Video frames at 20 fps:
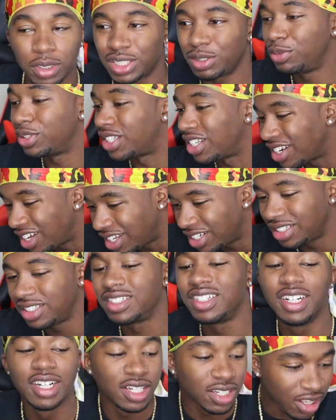but she was an
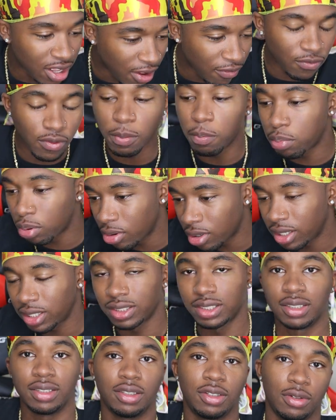undercover
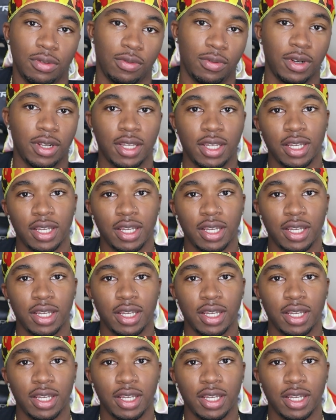prostitute.